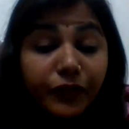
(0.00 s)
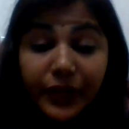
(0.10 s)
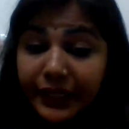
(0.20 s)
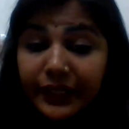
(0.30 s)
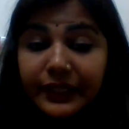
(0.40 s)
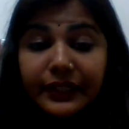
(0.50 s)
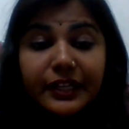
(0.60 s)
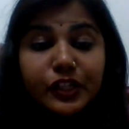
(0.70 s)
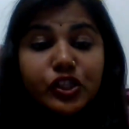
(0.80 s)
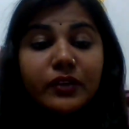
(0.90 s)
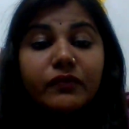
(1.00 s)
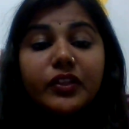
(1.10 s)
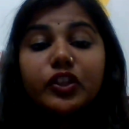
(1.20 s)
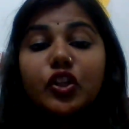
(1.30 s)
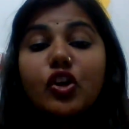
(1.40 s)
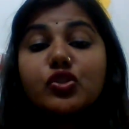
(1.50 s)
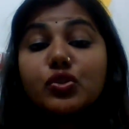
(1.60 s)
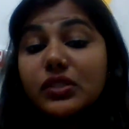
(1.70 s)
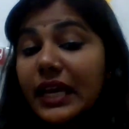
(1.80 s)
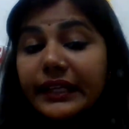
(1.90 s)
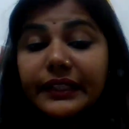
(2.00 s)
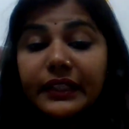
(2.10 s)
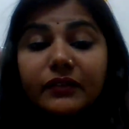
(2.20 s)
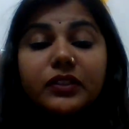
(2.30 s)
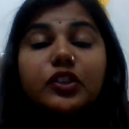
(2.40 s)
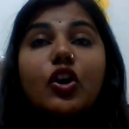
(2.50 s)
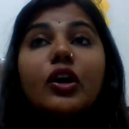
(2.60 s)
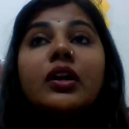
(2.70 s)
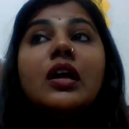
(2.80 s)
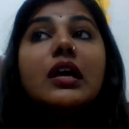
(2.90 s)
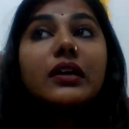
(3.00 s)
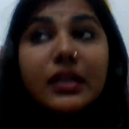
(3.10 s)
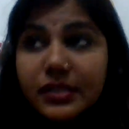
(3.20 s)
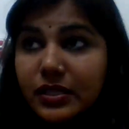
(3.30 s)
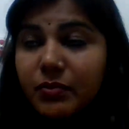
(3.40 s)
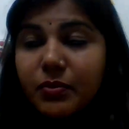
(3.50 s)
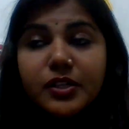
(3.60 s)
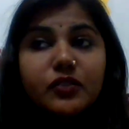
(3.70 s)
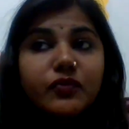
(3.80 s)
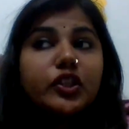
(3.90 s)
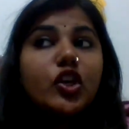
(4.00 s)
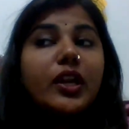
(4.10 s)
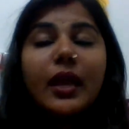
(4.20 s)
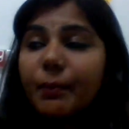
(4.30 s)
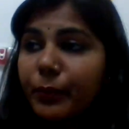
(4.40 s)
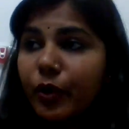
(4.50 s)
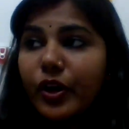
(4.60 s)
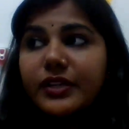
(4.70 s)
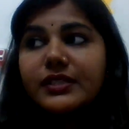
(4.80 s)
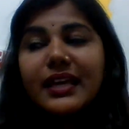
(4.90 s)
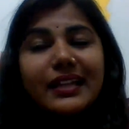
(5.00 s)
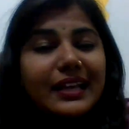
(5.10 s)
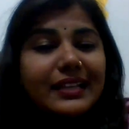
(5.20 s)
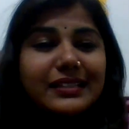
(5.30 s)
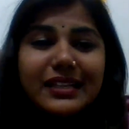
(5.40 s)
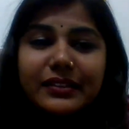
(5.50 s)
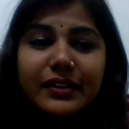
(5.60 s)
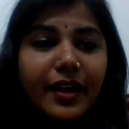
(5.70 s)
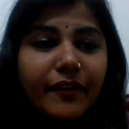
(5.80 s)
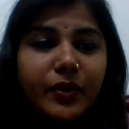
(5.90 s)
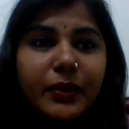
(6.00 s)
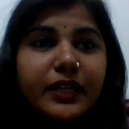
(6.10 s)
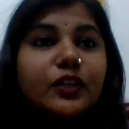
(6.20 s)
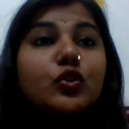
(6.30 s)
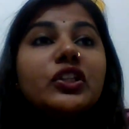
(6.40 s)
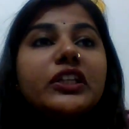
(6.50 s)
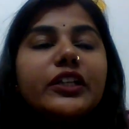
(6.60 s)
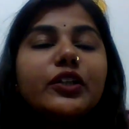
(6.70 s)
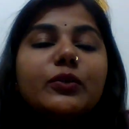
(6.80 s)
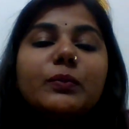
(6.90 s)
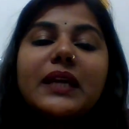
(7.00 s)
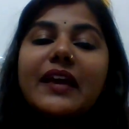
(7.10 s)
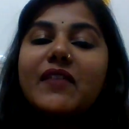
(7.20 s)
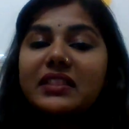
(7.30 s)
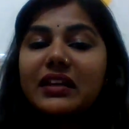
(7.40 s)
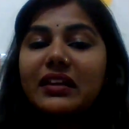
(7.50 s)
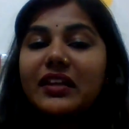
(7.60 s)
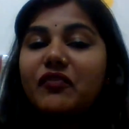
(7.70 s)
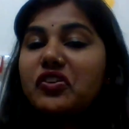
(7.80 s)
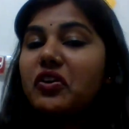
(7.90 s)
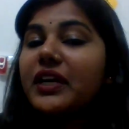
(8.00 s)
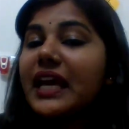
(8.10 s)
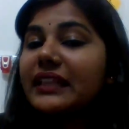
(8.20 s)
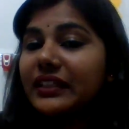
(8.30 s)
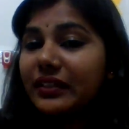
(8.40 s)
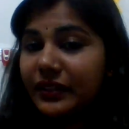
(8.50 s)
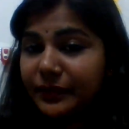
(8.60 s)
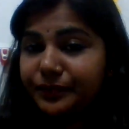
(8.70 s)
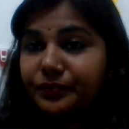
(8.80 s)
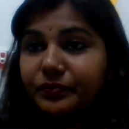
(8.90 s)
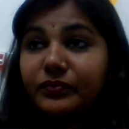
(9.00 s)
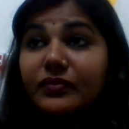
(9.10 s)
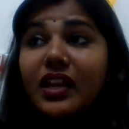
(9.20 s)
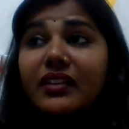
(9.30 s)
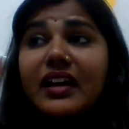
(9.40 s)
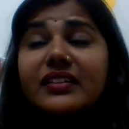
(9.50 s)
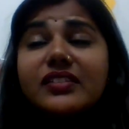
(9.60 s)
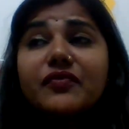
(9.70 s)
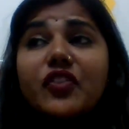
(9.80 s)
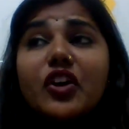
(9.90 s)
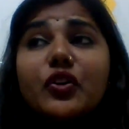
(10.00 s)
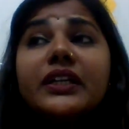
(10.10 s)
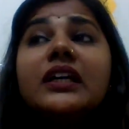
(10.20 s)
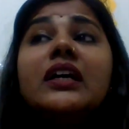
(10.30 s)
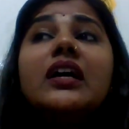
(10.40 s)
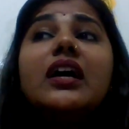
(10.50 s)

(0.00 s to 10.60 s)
friendly relation with your society, with your customers, with your employees, etc., everybody, you need to behave ethically. If you're not ethical, that is if you are doing